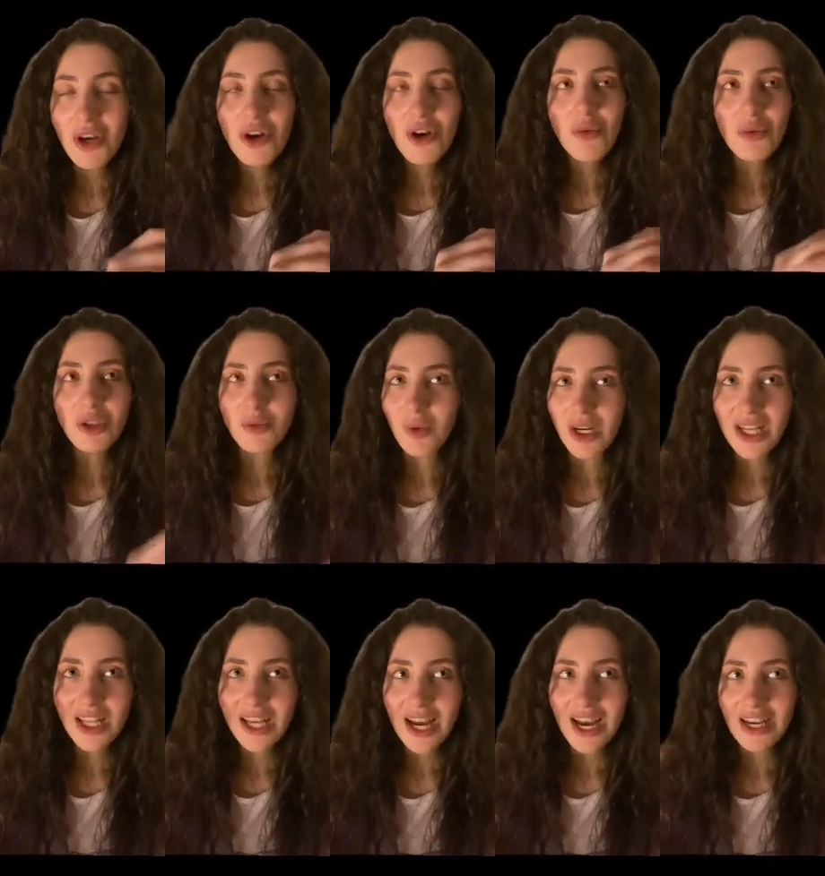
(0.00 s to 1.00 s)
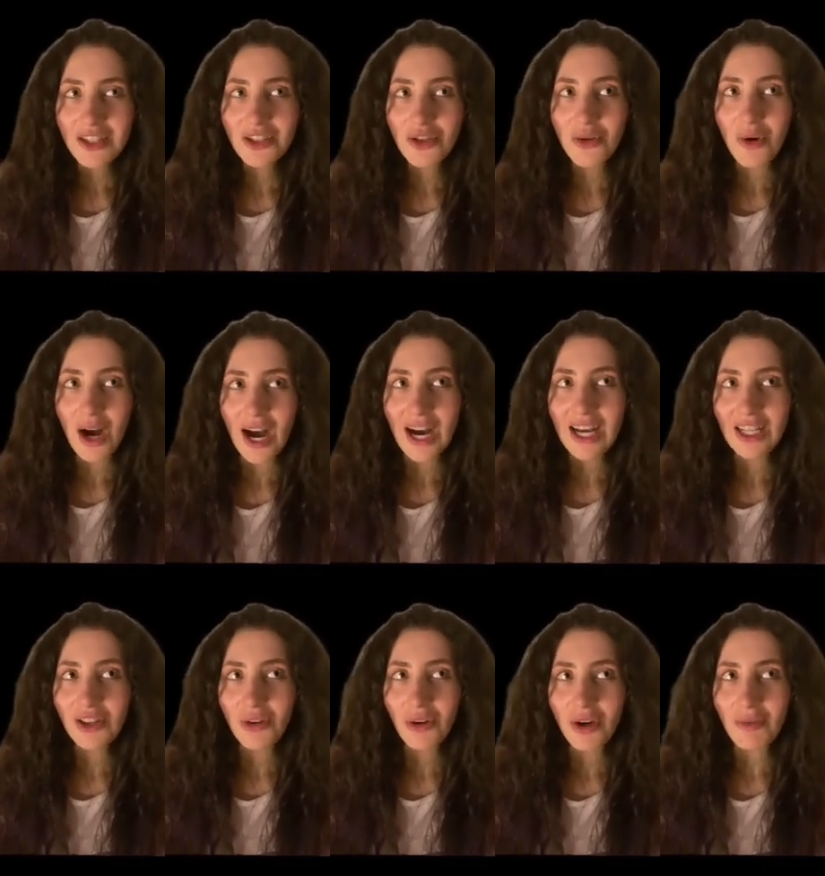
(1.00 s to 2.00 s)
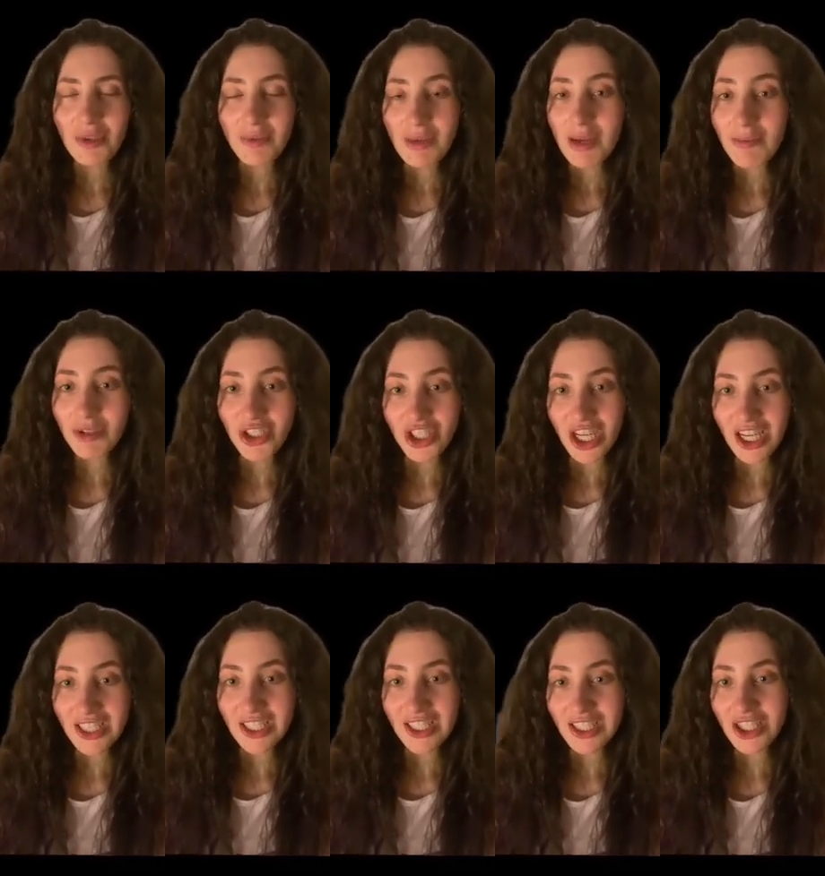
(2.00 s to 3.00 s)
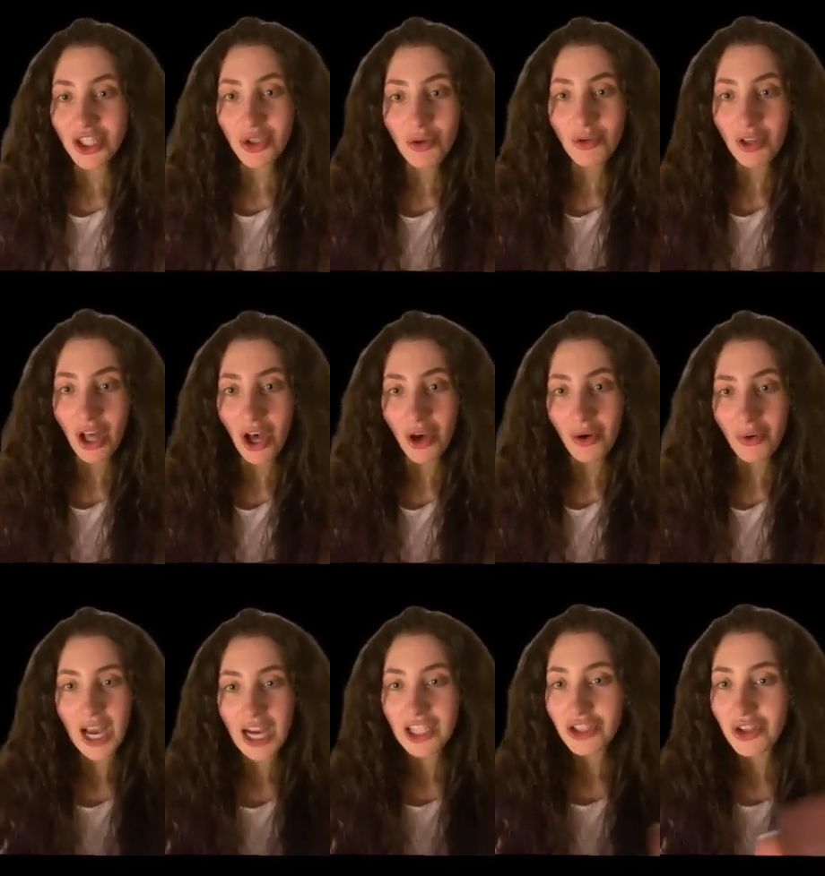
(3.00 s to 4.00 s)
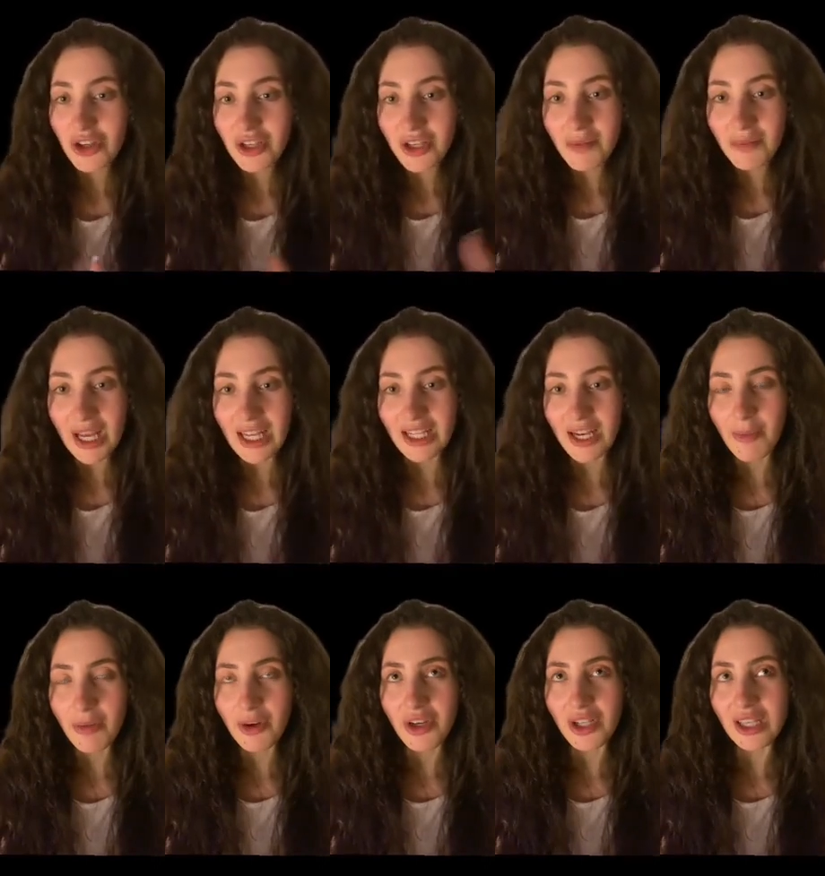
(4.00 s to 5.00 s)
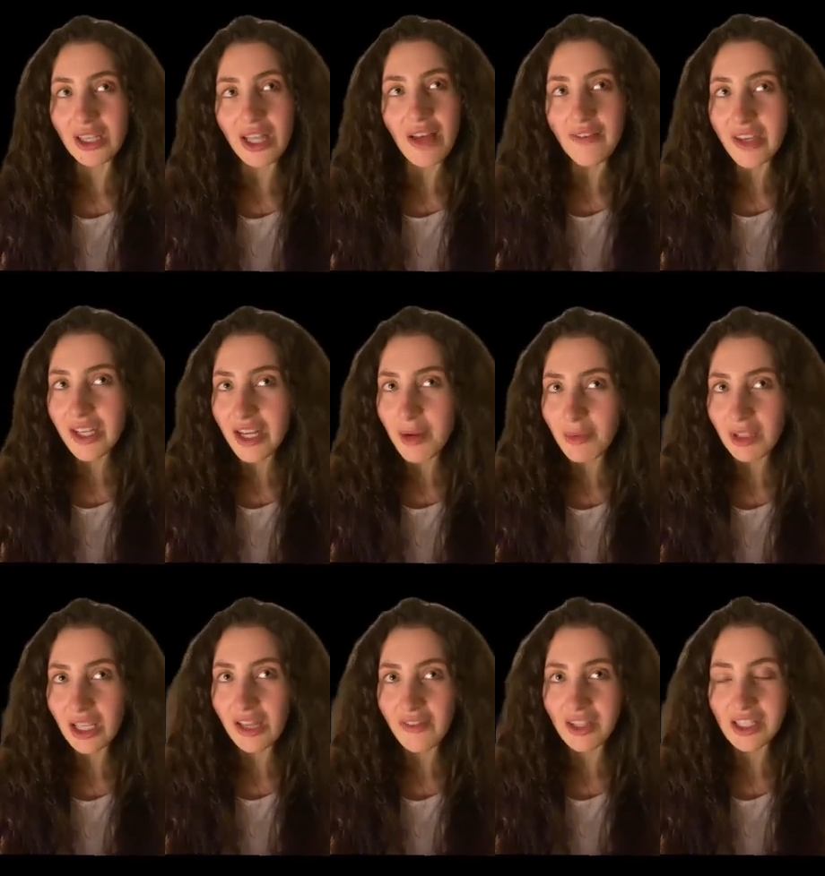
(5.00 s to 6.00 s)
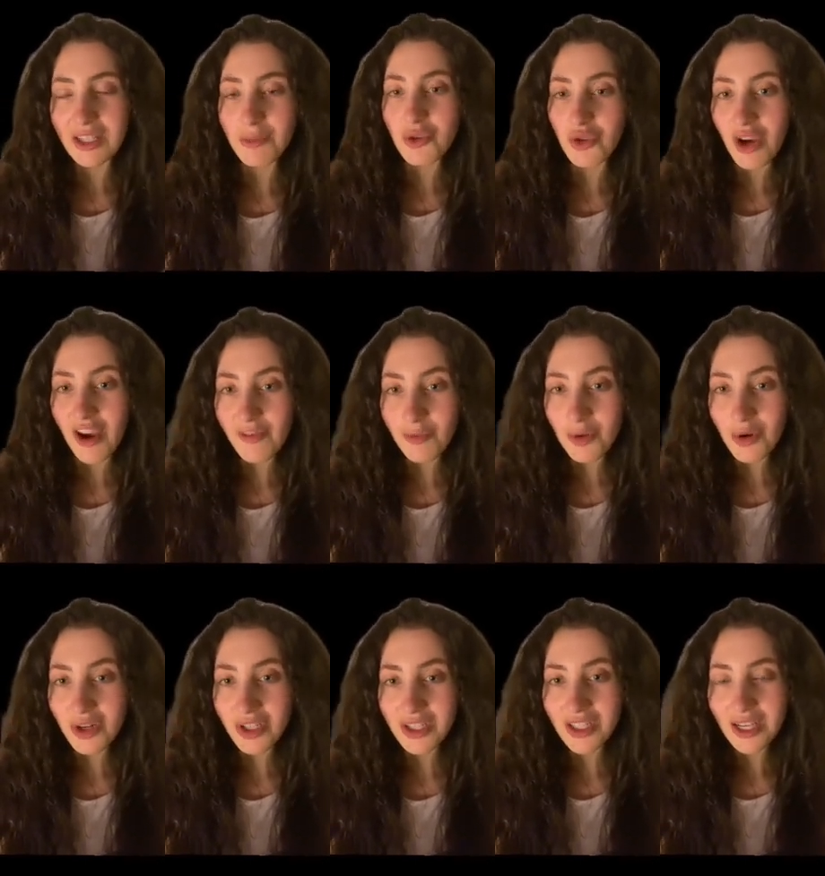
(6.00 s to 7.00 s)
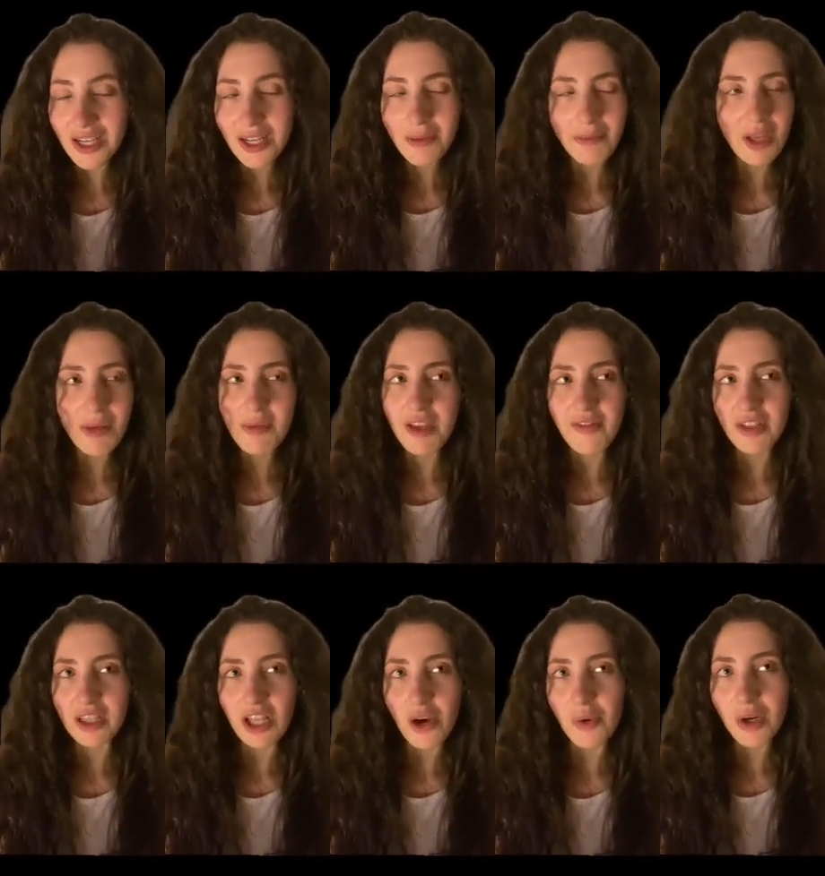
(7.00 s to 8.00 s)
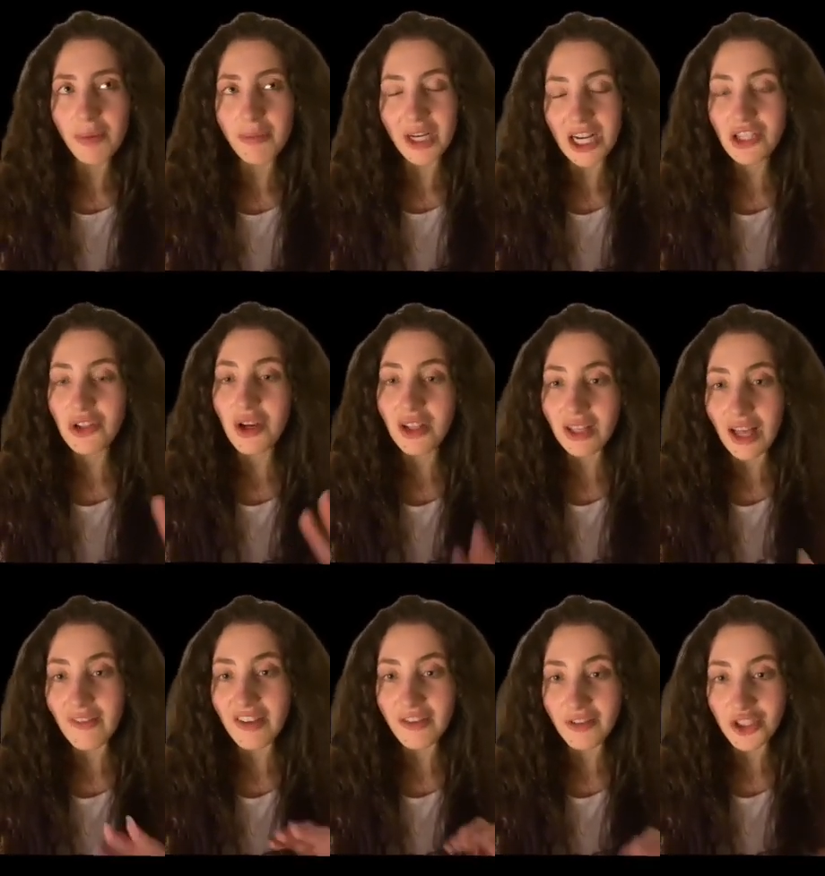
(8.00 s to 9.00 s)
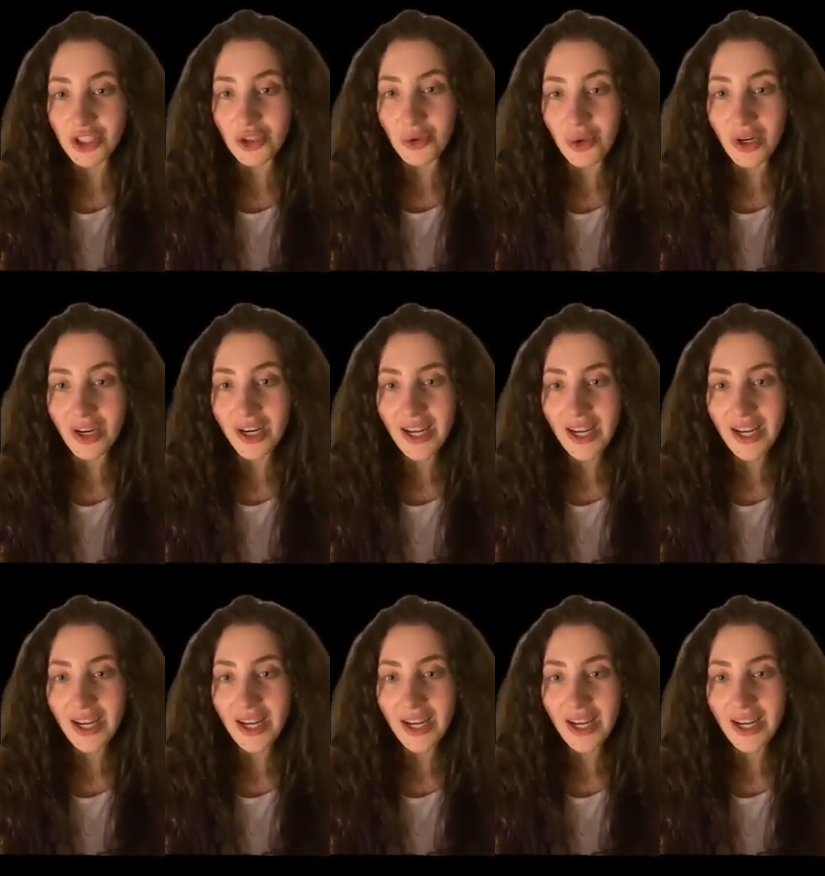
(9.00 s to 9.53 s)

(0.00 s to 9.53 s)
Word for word: was one of the guys who I thought was being projected too low. I saw him at number 11, I believe, on some draft boards, maybe even lower, but I saw 11 for sure.